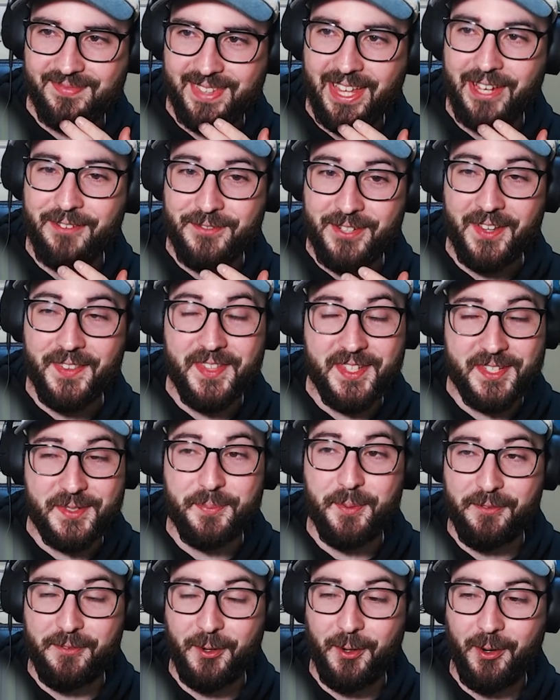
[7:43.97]
They've done this
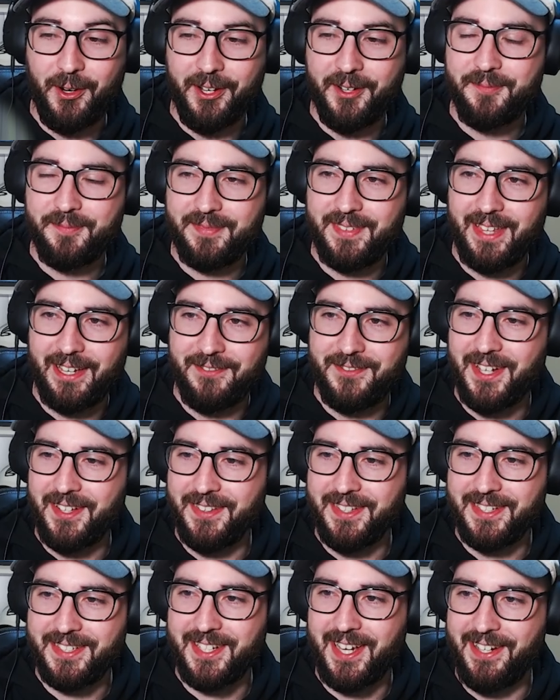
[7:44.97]
before. They've done
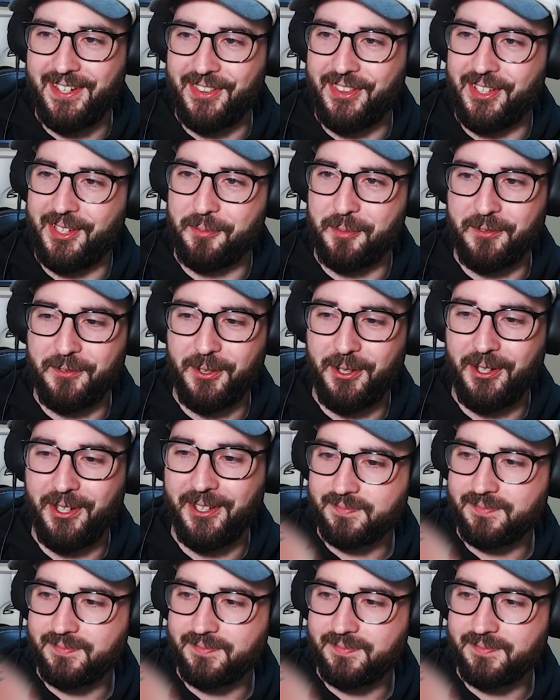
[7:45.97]
this kind of thing before.